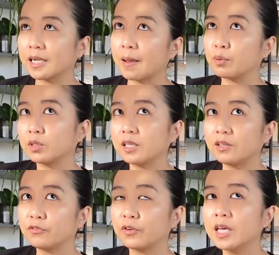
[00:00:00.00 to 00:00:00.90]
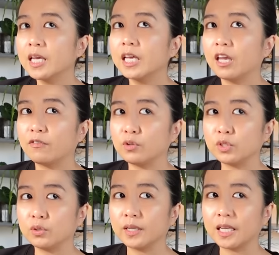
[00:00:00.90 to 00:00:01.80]
And I believe if you
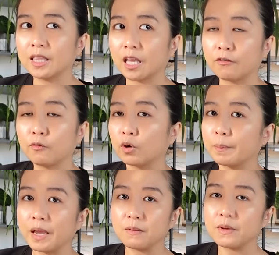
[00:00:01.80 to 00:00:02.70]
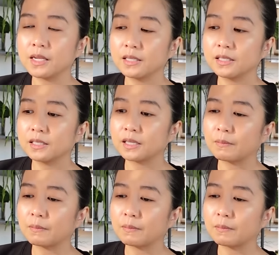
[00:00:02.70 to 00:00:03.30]
do it in like four payments,